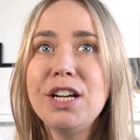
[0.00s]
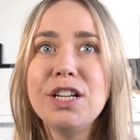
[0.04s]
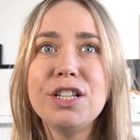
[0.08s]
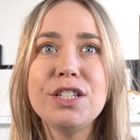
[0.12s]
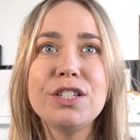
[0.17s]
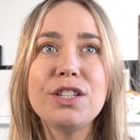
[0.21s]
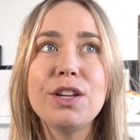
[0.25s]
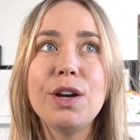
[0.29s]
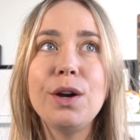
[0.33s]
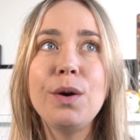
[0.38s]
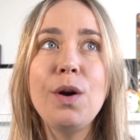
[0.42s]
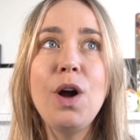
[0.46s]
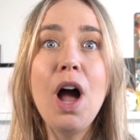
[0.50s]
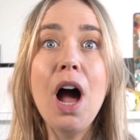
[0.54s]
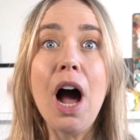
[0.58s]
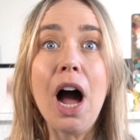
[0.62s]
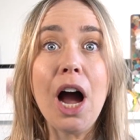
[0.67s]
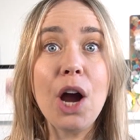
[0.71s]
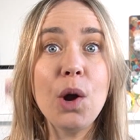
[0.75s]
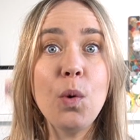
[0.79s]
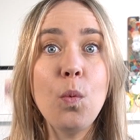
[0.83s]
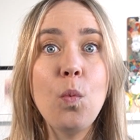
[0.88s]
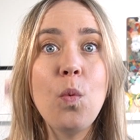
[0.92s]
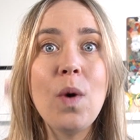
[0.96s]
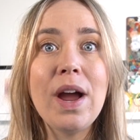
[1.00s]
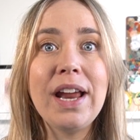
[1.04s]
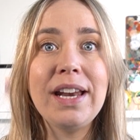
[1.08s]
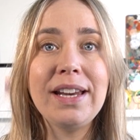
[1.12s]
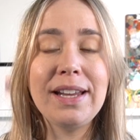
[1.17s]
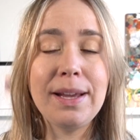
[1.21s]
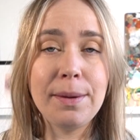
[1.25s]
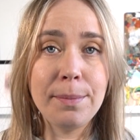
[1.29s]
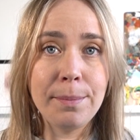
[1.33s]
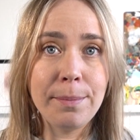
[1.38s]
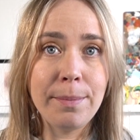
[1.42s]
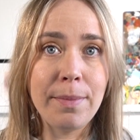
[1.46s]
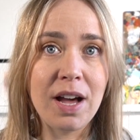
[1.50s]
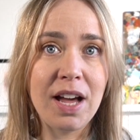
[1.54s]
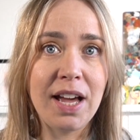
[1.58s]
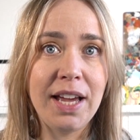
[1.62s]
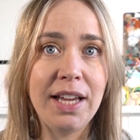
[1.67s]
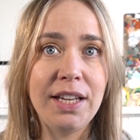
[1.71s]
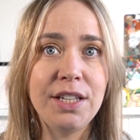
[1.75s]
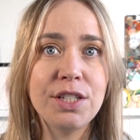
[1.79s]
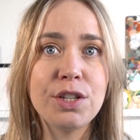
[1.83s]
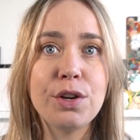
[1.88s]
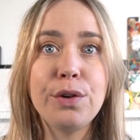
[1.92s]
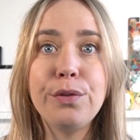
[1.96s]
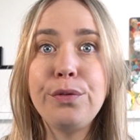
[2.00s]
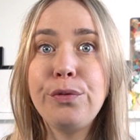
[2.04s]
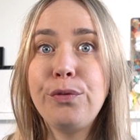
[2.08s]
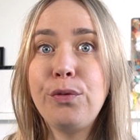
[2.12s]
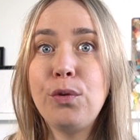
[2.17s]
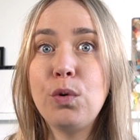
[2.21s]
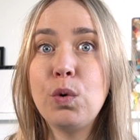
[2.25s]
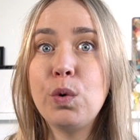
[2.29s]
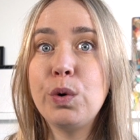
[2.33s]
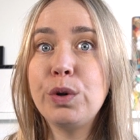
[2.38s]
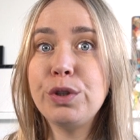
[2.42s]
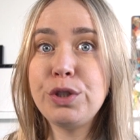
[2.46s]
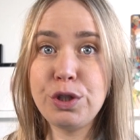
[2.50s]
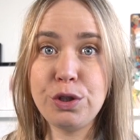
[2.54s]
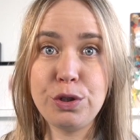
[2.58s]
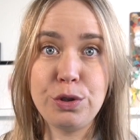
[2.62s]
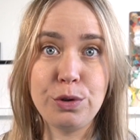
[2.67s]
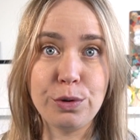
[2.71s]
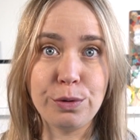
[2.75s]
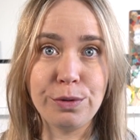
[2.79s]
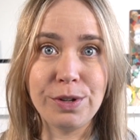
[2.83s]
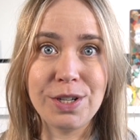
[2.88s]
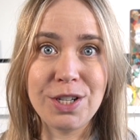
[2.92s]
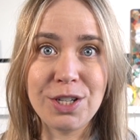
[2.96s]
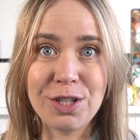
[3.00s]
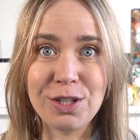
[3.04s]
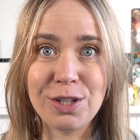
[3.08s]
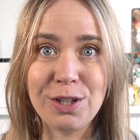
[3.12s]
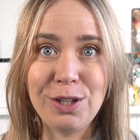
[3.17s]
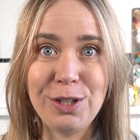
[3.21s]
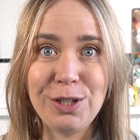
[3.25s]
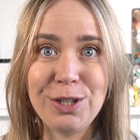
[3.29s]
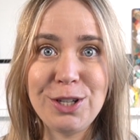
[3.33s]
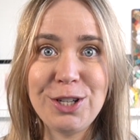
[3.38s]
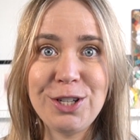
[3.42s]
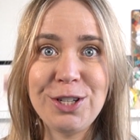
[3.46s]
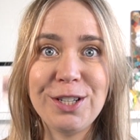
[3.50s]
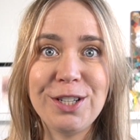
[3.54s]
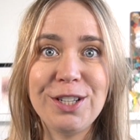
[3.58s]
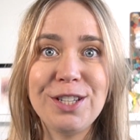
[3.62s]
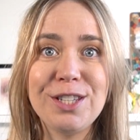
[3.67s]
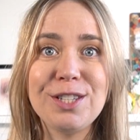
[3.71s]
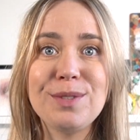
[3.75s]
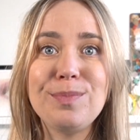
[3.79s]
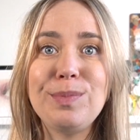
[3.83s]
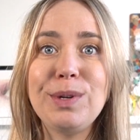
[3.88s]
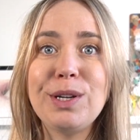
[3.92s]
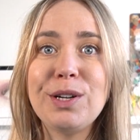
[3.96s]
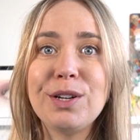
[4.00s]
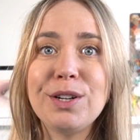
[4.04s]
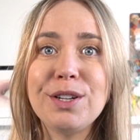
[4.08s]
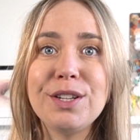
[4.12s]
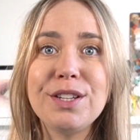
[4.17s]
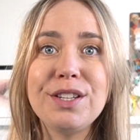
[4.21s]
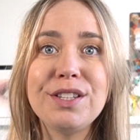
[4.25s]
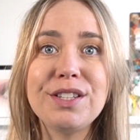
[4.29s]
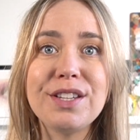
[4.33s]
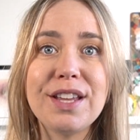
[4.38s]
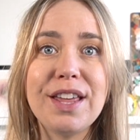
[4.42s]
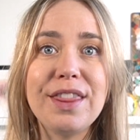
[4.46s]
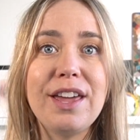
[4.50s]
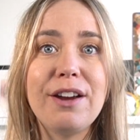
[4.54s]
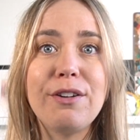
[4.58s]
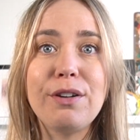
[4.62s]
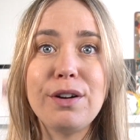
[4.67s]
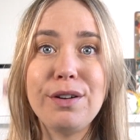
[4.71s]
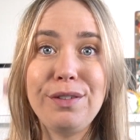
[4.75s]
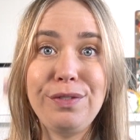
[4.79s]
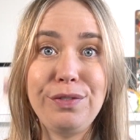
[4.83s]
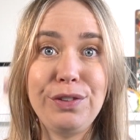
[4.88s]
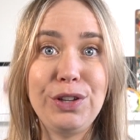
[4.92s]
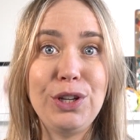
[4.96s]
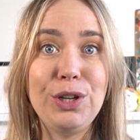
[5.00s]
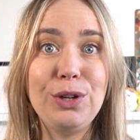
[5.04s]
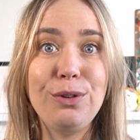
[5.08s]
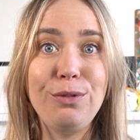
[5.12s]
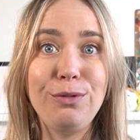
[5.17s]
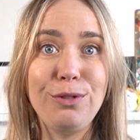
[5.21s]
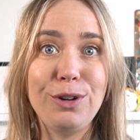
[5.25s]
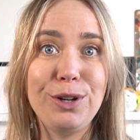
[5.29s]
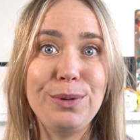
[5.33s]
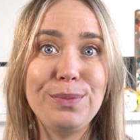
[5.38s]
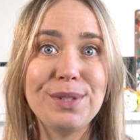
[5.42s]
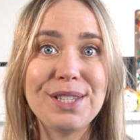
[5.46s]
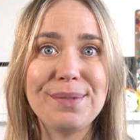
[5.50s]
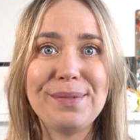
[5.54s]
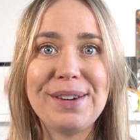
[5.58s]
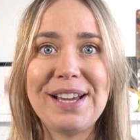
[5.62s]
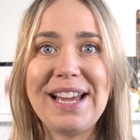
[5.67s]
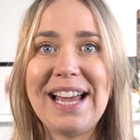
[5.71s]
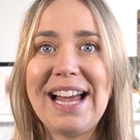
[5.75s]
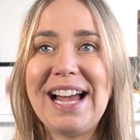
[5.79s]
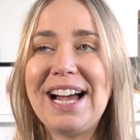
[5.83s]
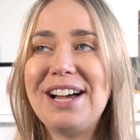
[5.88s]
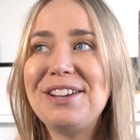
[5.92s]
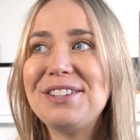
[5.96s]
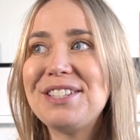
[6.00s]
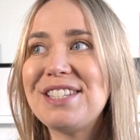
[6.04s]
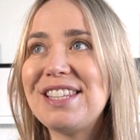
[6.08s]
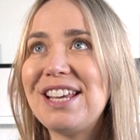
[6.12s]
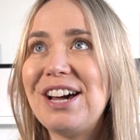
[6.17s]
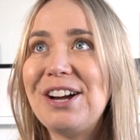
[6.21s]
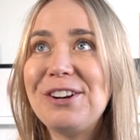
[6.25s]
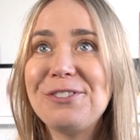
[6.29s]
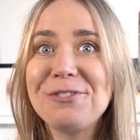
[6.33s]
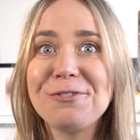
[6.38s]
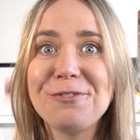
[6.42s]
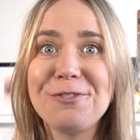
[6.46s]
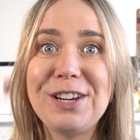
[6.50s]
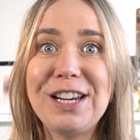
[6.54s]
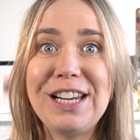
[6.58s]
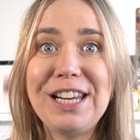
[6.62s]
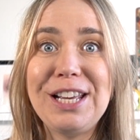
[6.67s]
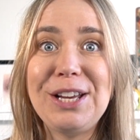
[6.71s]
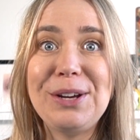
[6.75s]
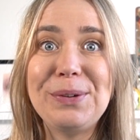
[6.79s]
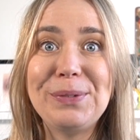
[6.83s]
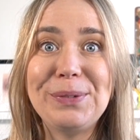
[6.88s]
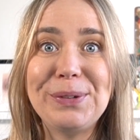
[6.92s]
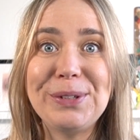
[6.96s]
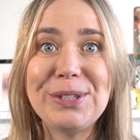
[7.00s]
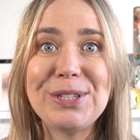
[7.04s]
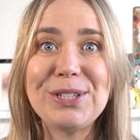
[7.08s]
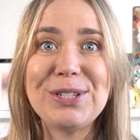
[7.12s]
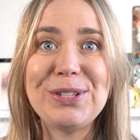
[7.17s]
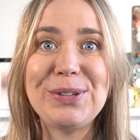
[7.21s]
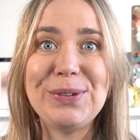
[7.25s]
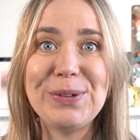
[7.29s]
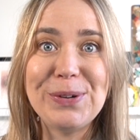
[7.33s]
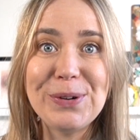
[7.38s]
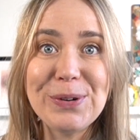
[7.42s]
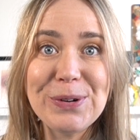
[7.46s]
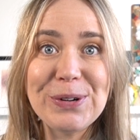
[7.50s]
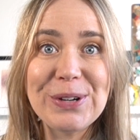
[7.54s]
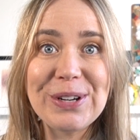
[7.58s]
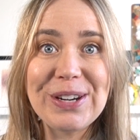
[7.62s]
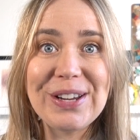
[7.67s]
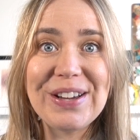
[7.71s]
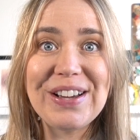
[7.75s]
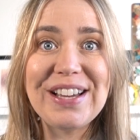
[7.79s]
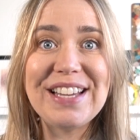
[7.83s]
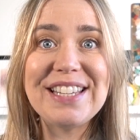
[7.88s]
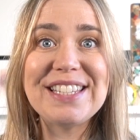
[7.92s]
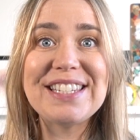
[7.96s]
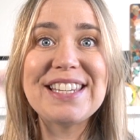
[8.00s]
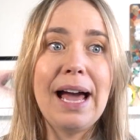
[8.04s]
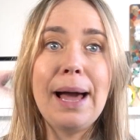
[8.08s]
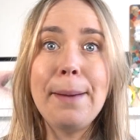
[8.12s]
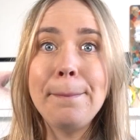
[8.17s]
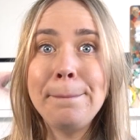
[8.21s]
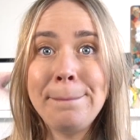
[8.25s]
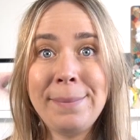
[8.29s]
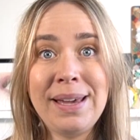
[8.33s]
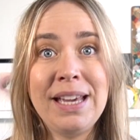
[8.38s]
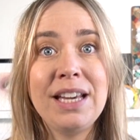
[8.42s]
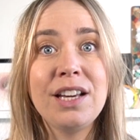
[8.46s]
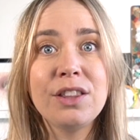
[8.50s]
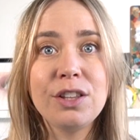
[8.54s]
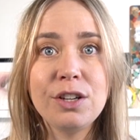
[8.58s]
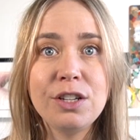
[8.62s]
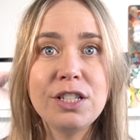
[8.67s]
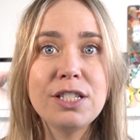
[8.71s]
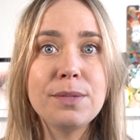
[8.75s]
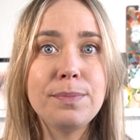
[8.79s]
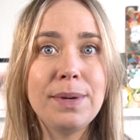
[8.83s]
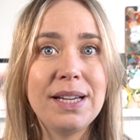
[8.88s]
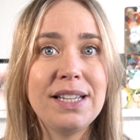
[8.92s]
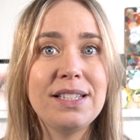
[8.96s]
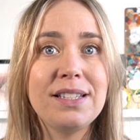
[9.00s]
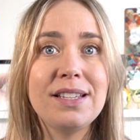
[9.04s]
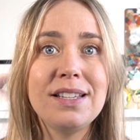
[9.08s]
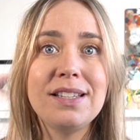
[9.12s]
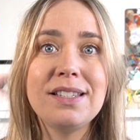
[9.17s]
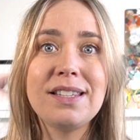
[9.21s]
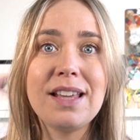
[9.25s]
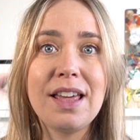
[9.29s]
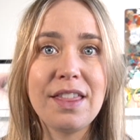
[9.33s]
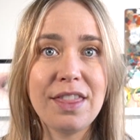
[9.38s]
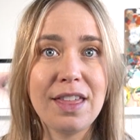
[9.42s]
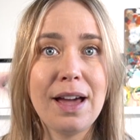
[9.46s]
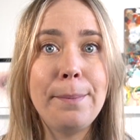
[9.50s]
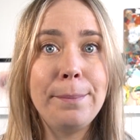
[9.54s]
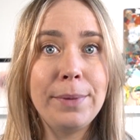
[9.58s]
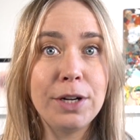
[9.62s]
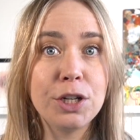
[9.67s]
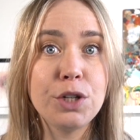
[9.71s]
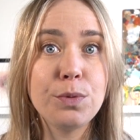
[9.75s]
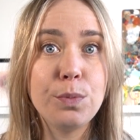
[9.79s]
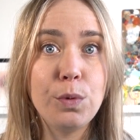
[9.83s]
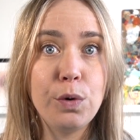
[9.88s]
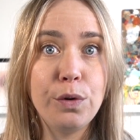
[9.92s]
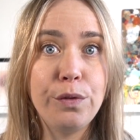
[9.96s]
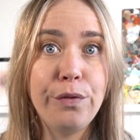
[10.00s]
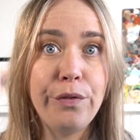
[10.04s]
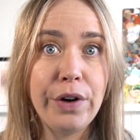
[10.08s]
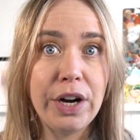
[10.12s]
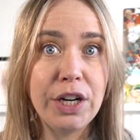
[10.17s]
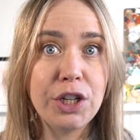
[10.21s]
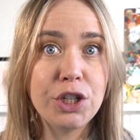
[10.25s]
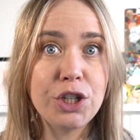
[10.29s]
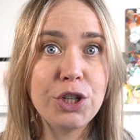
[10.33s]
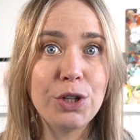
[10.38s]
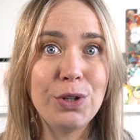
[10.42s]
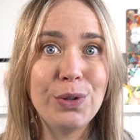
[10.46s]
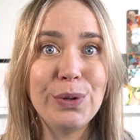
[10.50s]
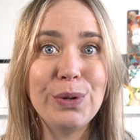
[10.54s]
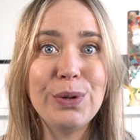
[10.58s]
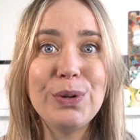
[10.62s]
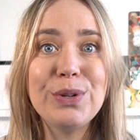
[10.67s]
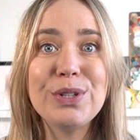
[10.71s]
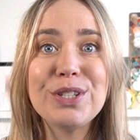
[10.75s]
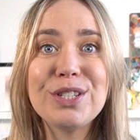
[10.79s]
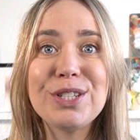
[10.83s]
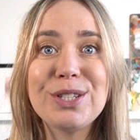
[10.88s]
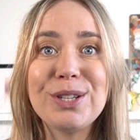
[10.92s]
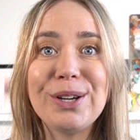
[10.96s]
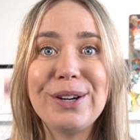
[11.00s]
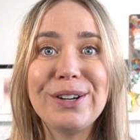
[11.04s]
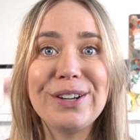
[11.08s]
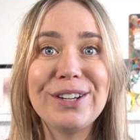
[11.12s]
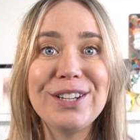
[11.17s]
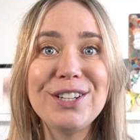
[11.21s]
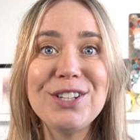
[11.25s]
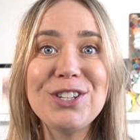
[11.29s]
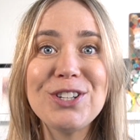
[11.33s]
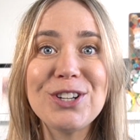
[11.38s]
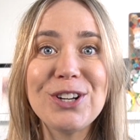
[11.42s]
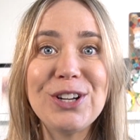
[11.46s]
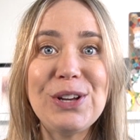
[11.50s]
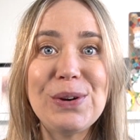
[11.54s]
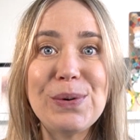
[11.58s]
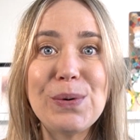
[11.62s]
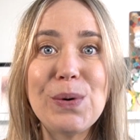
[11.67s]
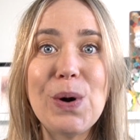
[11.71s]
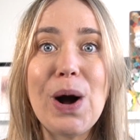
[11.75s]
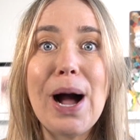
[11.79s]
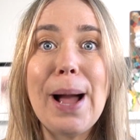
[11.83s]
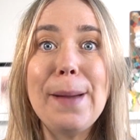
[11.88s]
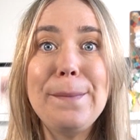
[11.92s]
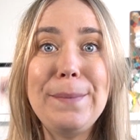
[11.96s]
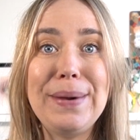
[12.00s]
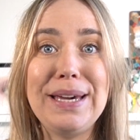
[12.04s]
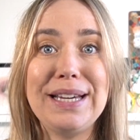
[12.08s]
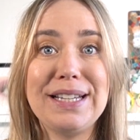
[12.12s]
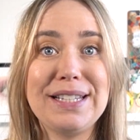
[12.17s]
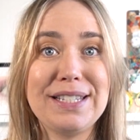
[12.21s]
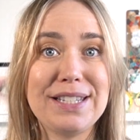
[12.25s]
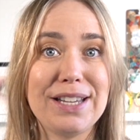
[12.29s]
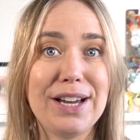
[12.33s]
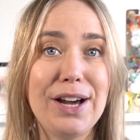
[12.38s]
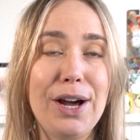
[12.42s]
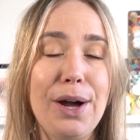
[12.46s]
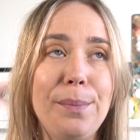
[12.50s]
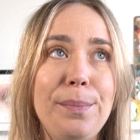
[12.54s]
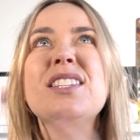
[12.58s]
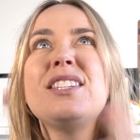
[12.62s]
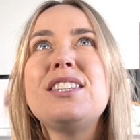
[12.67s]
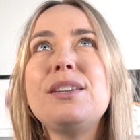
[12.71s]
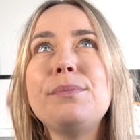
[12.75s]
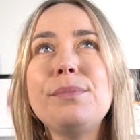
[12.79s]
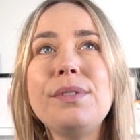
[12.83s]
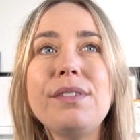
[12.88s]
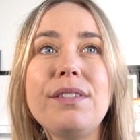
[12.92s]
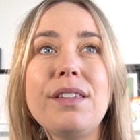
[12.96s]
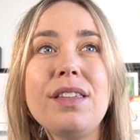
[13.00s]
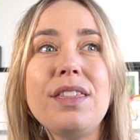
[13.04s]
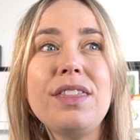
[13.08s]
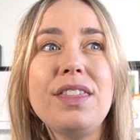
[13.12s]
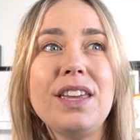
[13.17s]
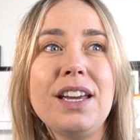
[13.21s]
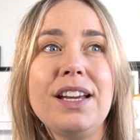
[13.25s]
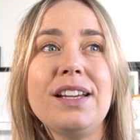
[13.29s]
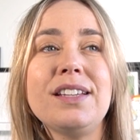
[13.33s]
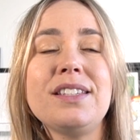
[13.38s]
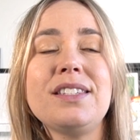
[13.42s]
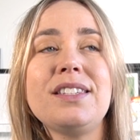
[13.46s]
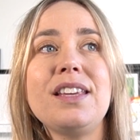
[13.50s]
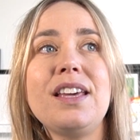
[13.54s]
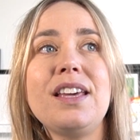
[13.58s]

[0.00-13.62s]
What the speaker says: So I went in mind for storage solutions because there are a few rooms in my house that I really want to organise and make those spaces that much more functional. So I'm going to show you what I picked up. Some of the things